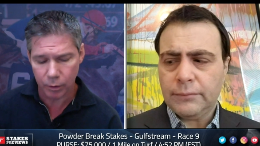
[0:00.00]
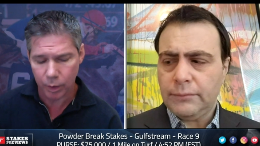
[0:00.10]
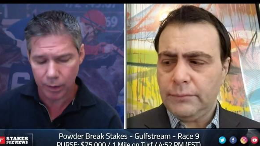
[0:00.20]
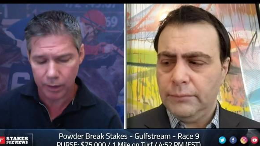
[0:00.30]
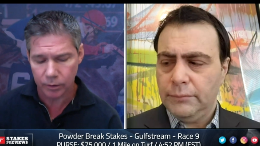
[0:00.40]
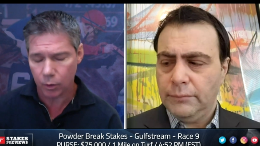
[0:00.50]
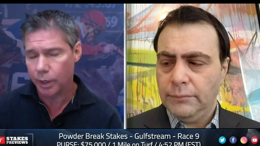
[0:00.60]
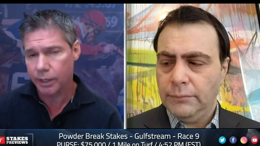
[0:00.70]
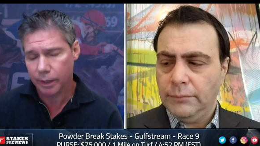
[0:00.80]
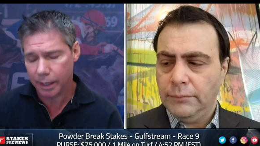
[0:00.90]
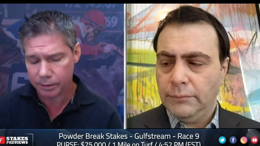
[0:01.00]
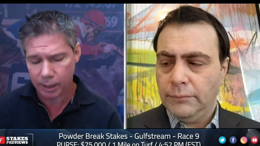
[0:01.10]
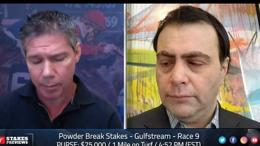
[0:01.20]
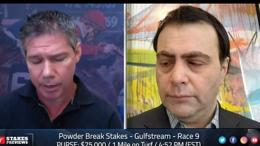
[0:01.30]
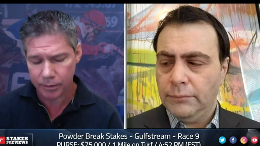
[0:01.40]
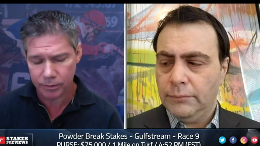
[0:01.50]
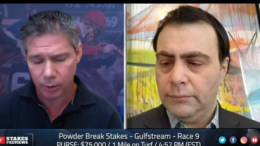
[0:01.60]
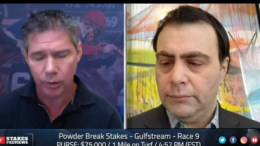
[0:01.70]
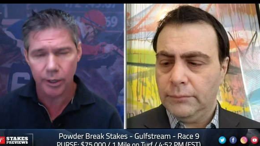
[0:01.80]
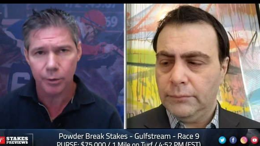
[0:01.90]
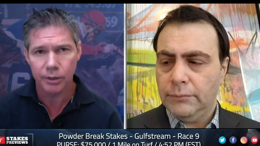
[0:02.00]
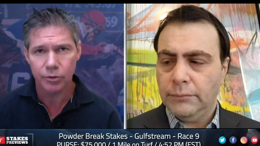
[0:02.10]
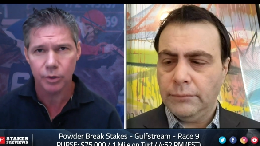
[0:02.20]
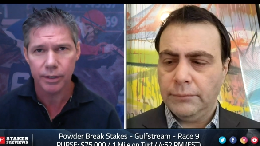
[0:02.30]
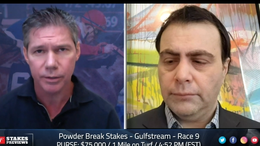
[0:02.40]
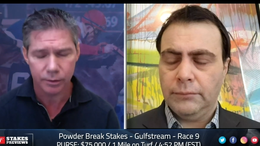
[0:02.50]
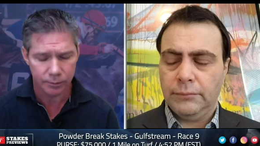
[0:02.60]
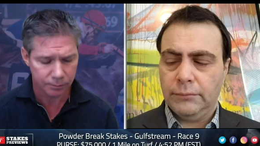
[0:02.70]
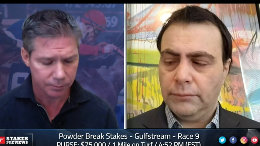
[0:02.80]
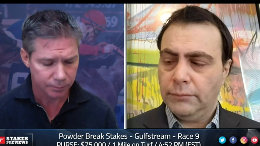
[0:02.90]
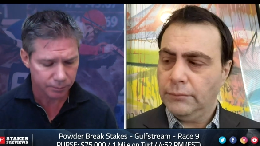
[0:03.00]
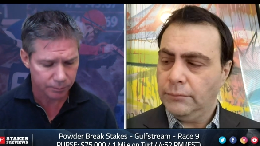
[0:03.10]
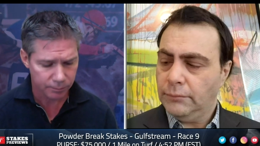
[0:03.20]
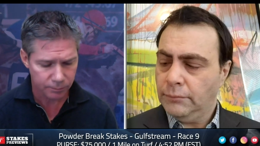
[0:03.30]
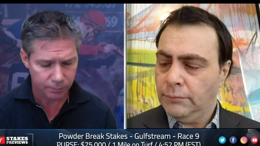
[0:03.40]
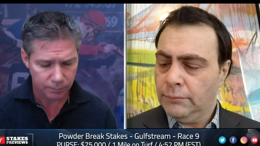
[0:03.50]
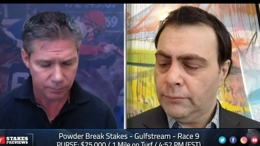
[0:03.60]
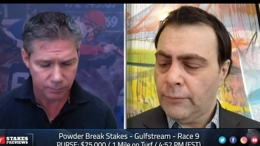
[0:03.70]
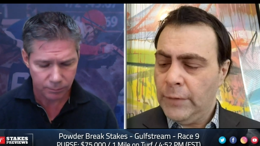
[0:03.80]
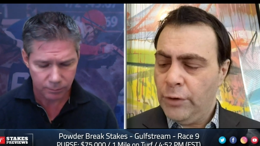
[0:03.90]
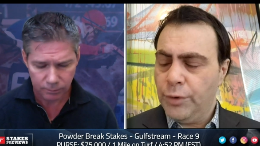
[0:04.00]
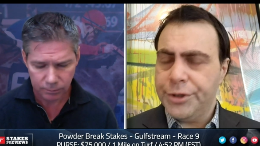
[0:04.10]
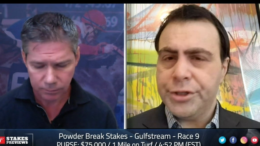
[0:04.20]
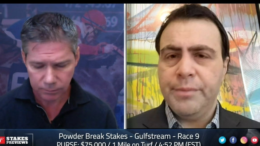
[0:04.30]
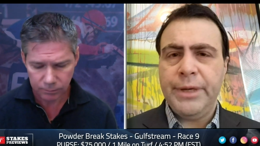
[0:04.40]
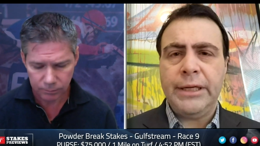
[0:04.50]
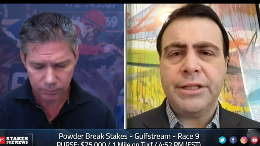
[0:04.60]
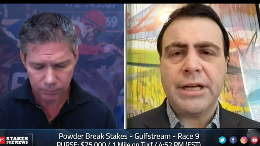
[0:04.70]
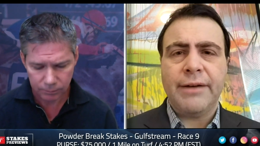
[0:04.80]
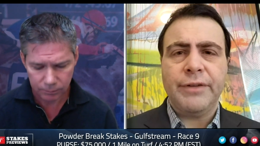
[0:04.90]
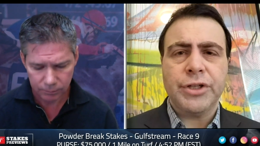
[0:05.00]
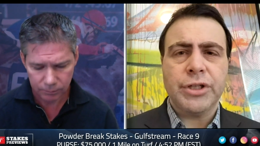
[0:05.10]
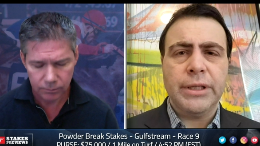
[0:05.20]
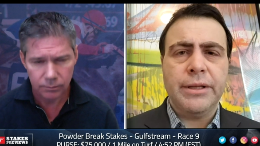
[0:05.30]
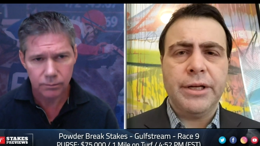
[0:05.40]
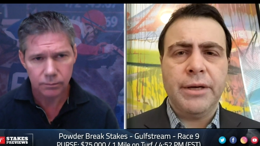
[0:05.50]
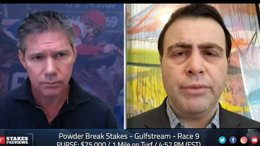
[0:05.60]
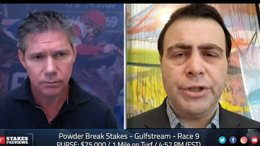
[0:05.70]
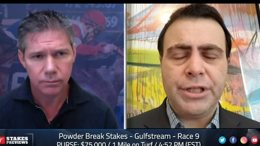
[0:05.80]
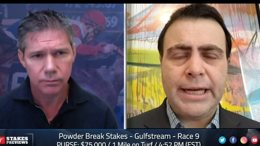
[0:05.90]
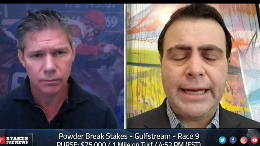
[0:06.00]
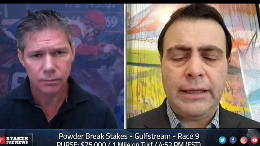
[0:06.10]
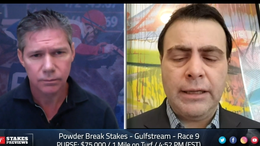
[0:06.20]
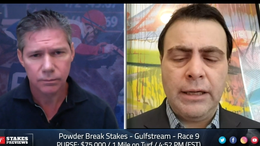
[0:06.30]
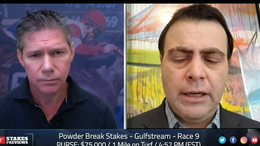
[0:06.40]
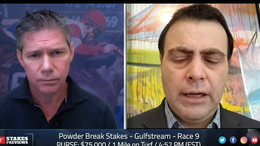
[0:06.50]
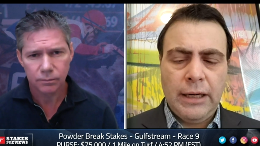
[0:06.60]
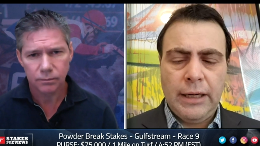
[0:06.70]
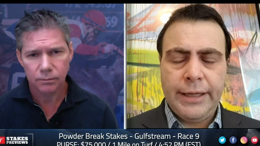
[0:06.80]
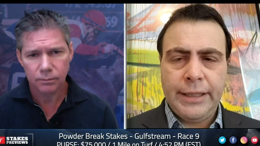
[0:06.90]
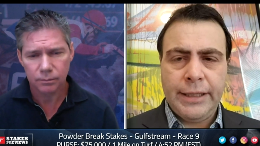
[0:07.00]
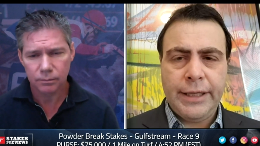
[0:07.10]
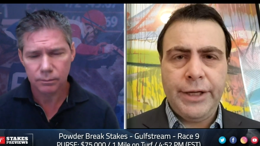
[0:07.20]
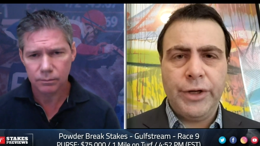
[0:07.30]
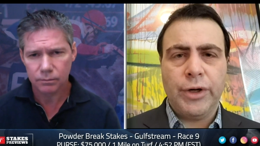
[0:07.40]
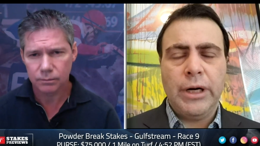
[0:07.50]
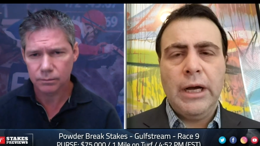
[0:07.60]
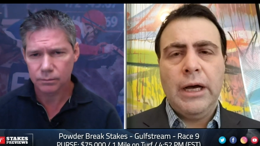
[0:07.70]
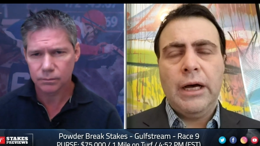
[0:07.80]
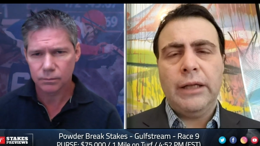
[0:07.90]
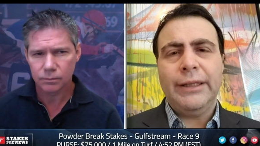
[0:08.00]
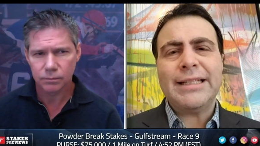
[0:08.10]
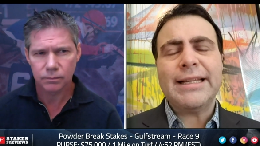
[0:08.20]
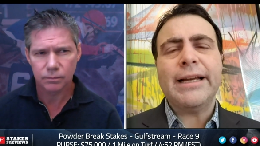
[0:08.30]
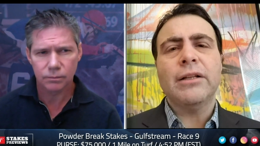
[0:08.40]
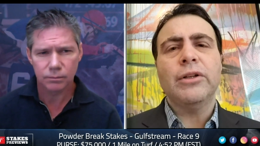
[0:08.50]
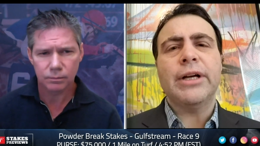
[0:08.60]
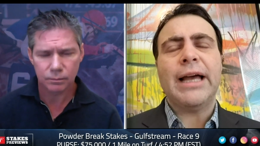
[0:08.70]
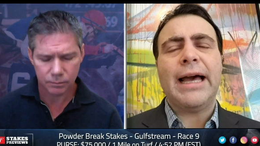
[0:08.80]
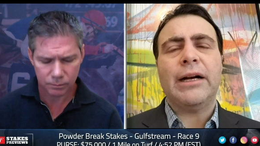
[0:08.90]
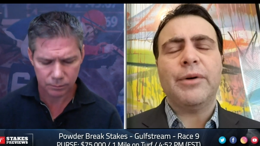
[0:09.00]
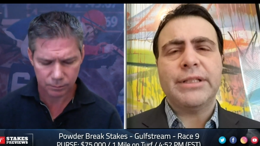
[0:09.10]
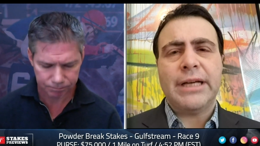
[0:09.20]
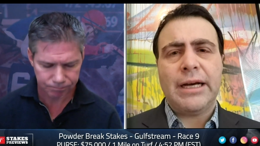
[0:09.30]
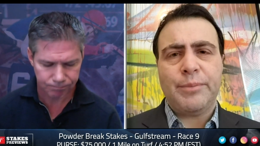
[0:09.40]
Speaker 1: really well, I thought, winning last time. I just don't like her in this race
Speaker 2: course, to beat is obviously the number 10 uh, in here. Uh, let's take a look at our top